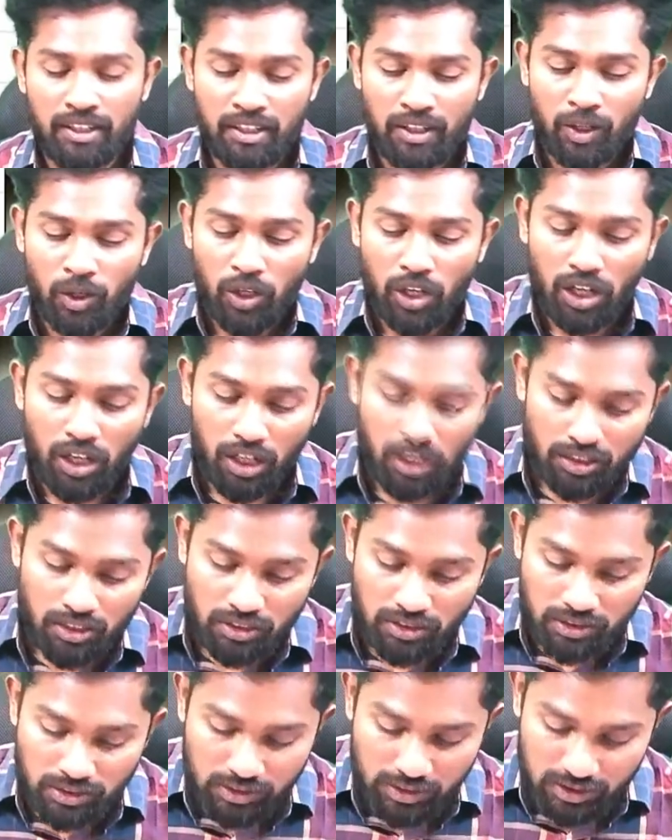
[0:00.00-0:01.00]

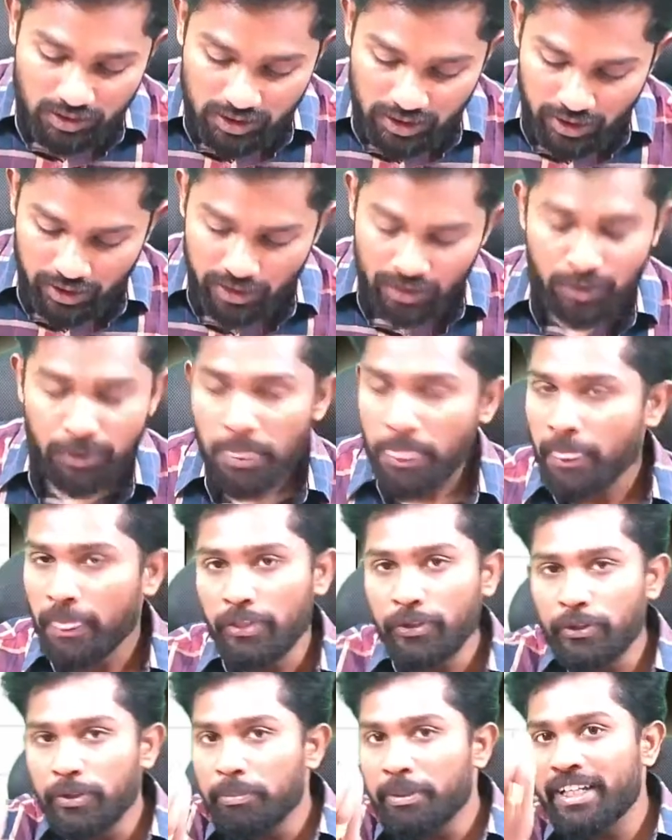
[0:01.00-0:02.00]
On sale
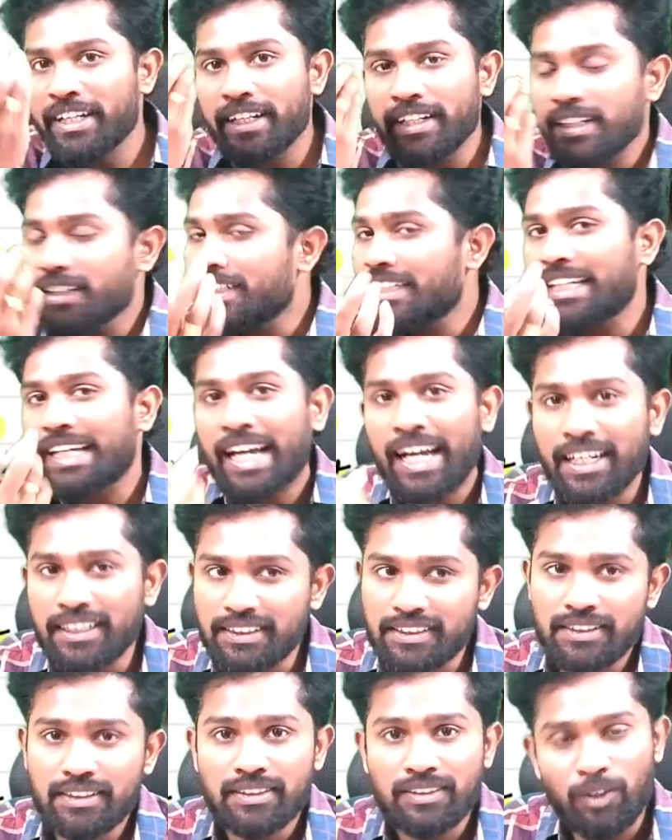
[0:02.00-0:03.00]
you'll be getting
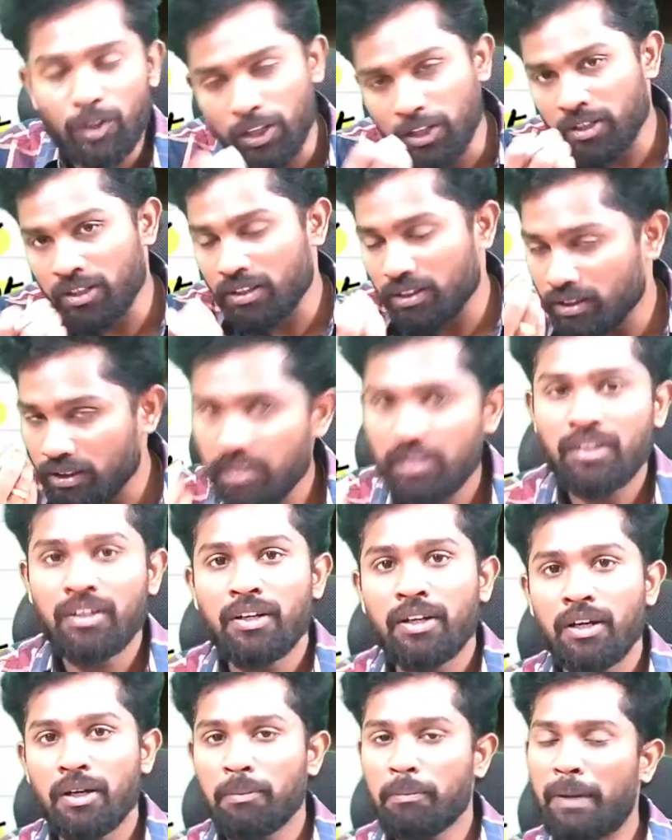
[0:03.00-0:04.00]
cash or
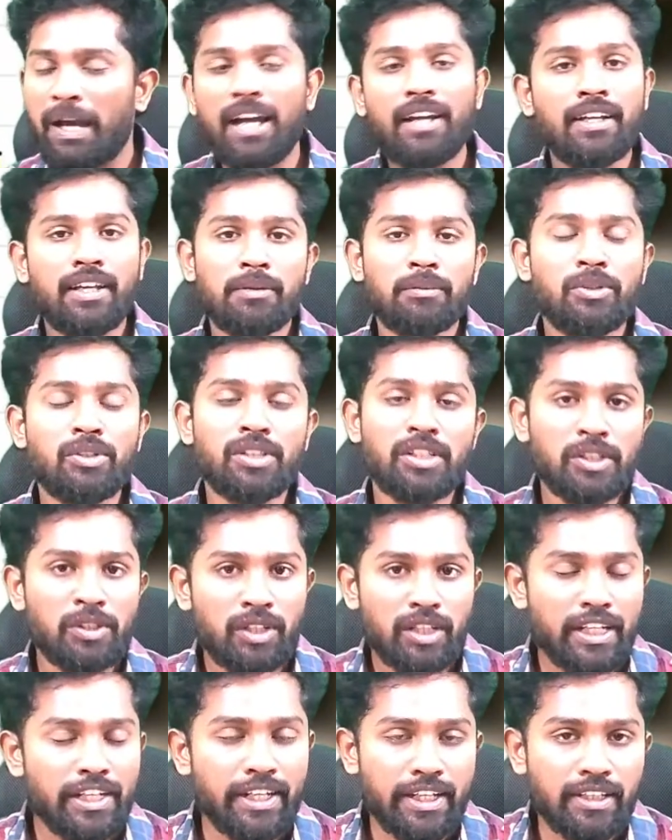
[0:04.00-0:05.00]
a bank amount, you are
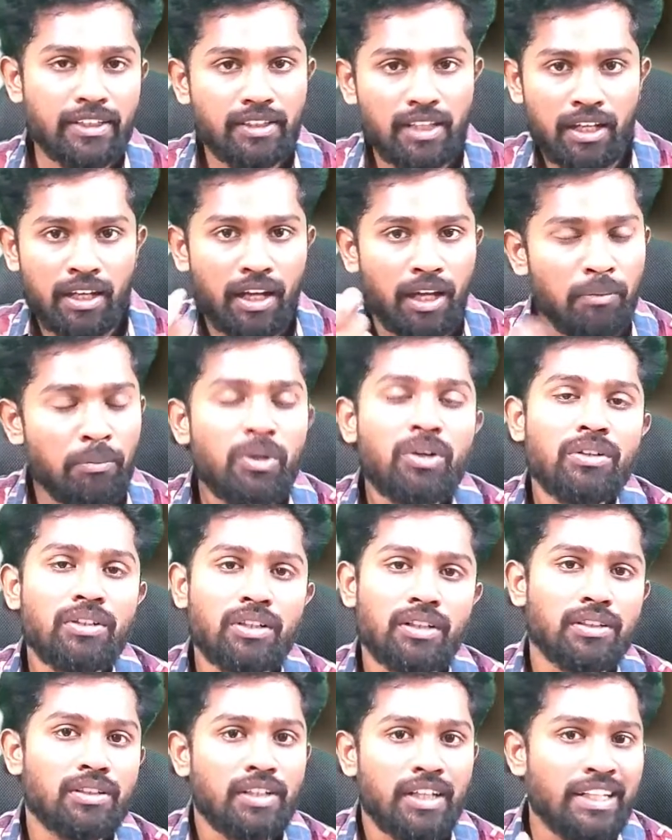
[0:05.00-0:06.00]
getting the amount
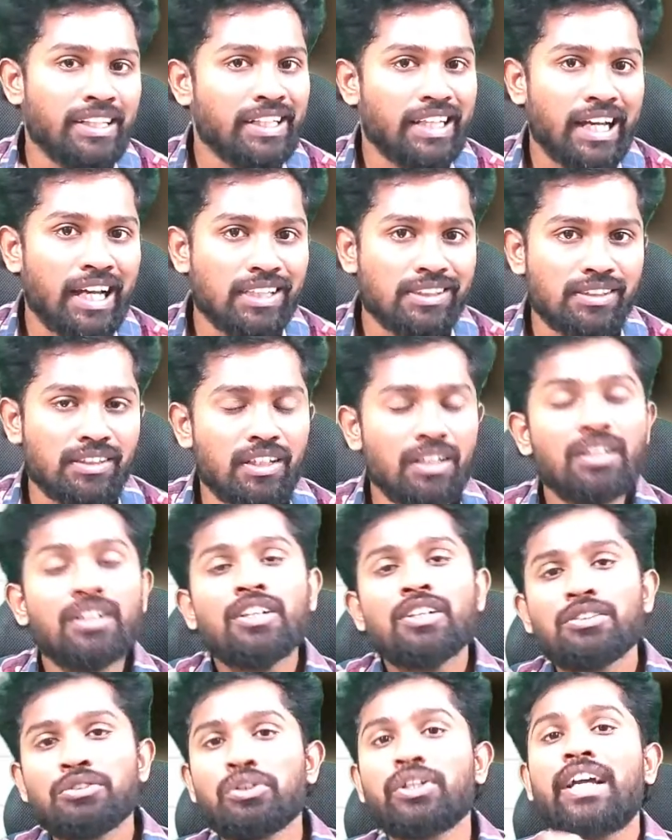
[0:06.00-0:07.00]
in cash na,
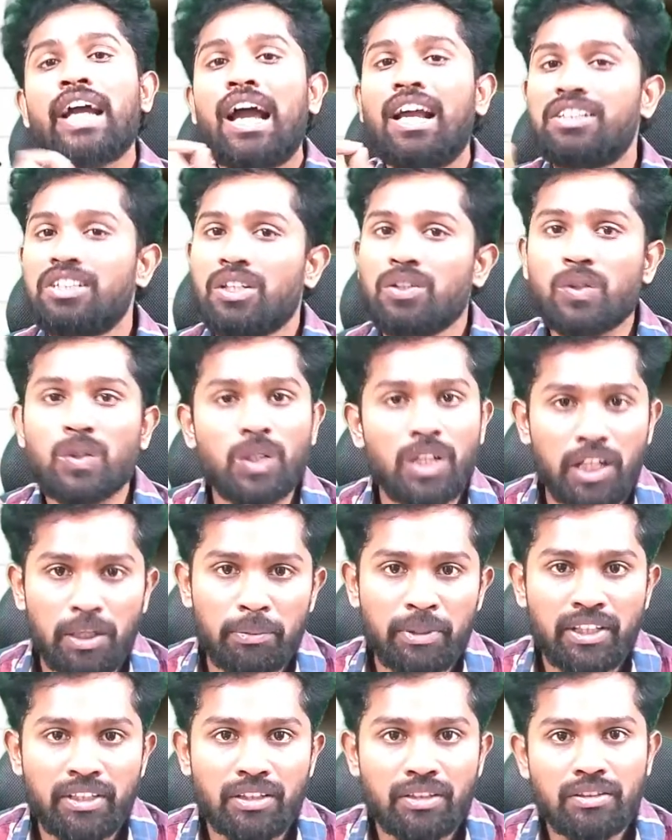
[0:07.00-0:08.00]
so cash account
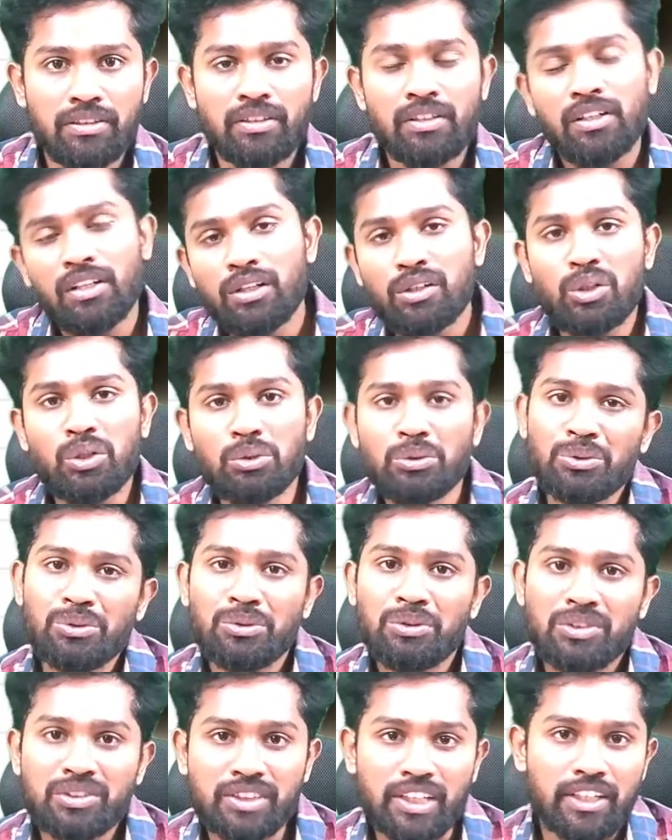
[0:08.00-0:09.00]
debit to
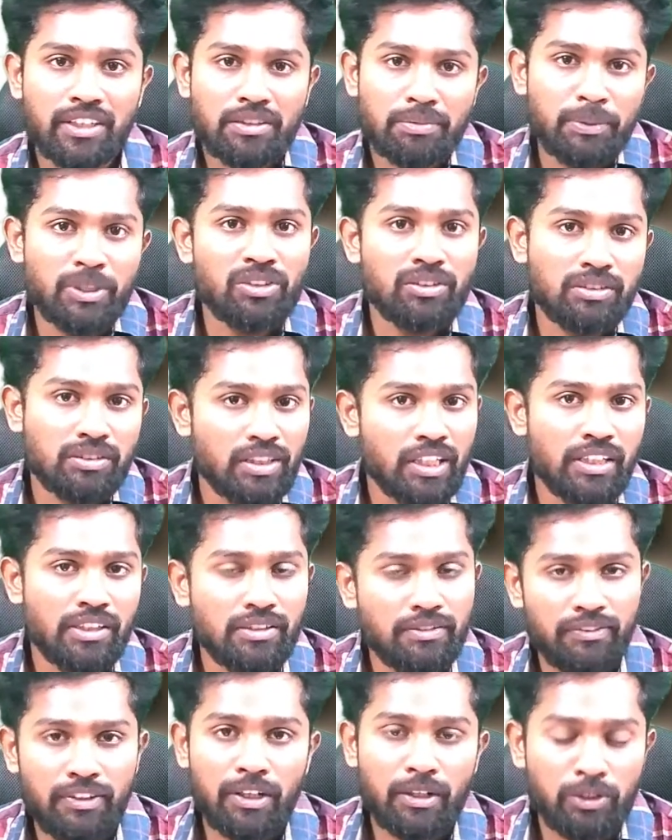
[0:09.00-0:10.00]
sales, because sales
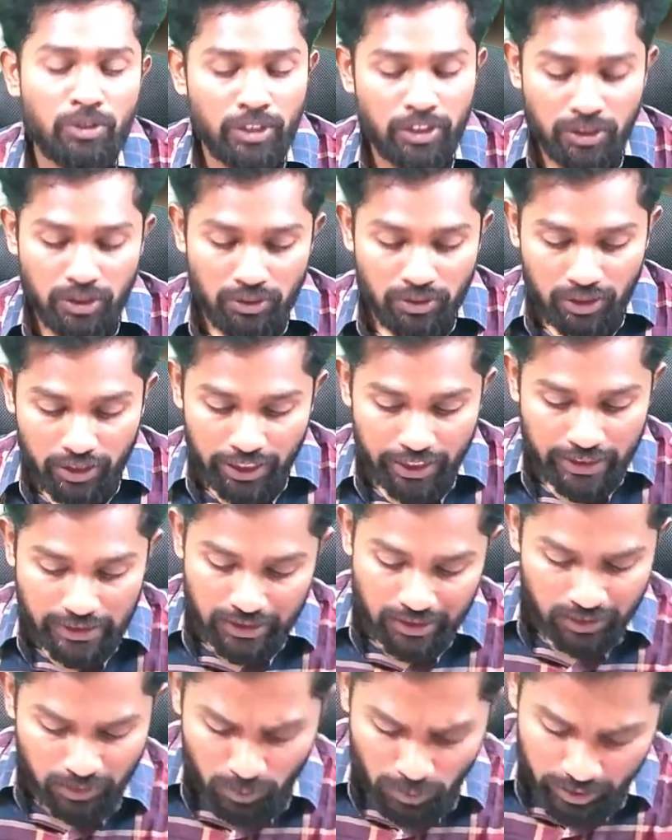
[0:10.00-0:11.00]
will going to
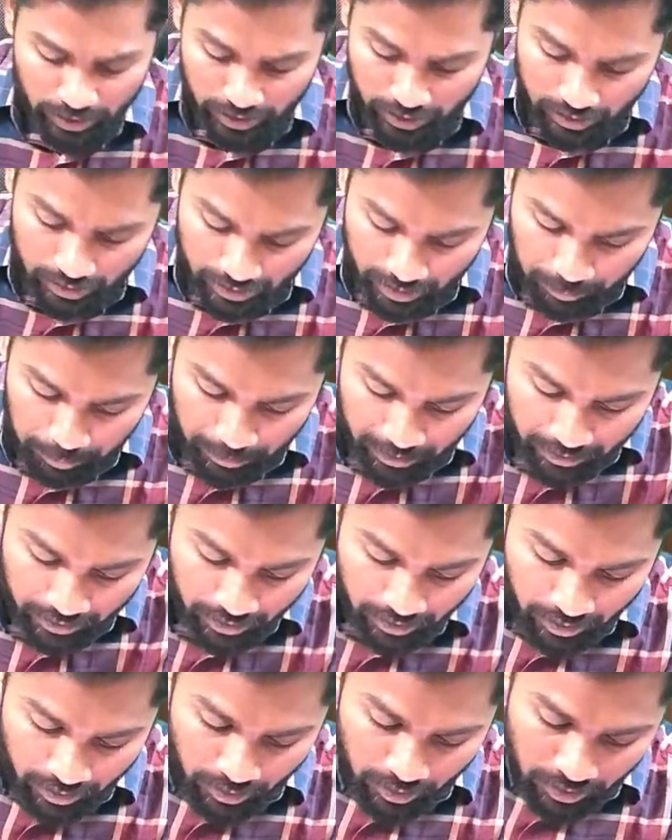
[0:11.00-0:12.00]
credit. Okay, let
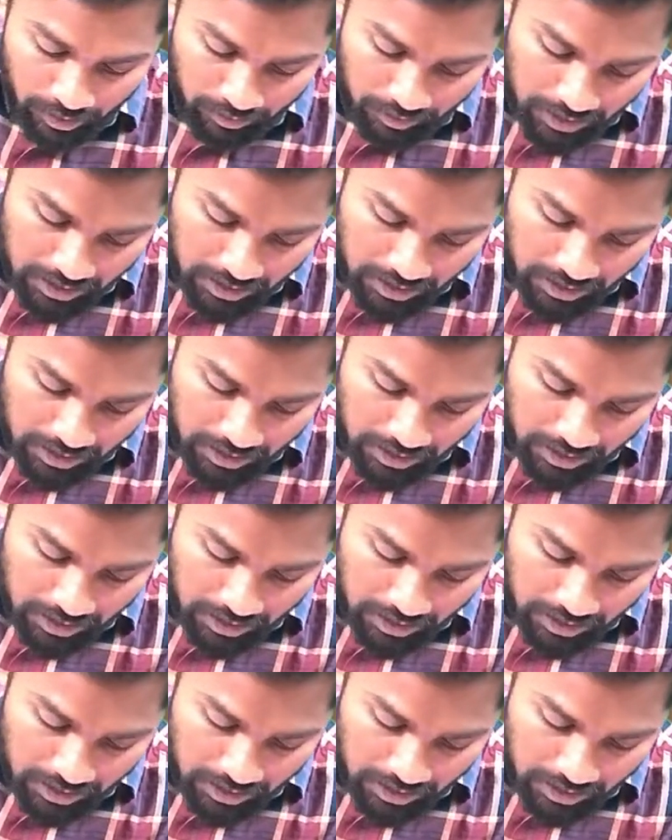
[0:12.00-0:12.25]
me first